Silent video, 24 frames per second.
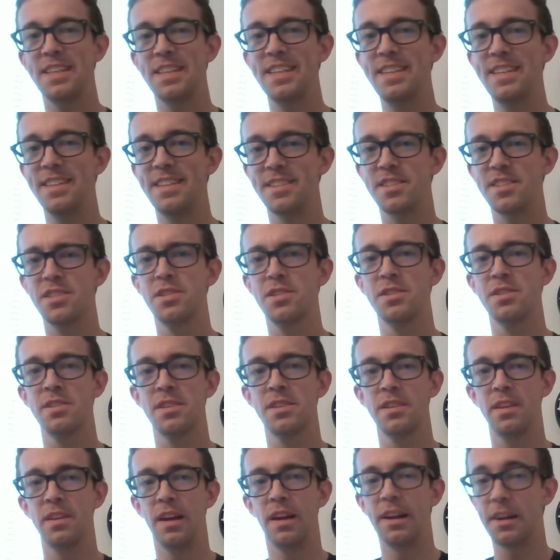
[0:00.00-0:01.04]
each,
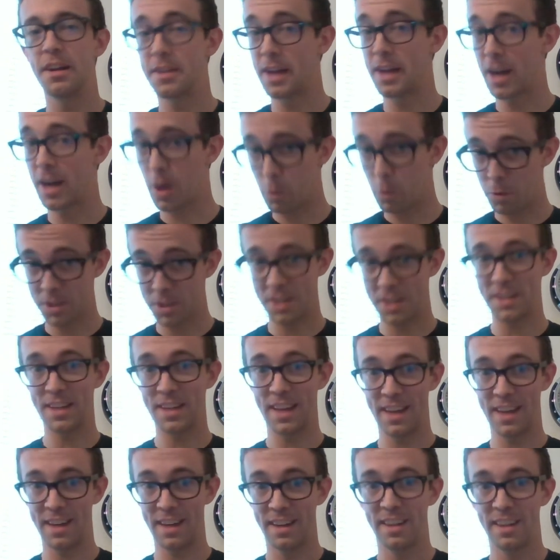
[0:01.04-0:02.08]
an entire working
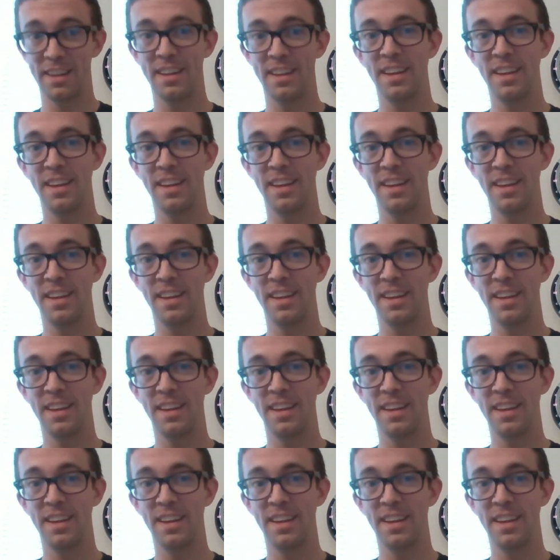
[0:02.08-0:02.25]
day,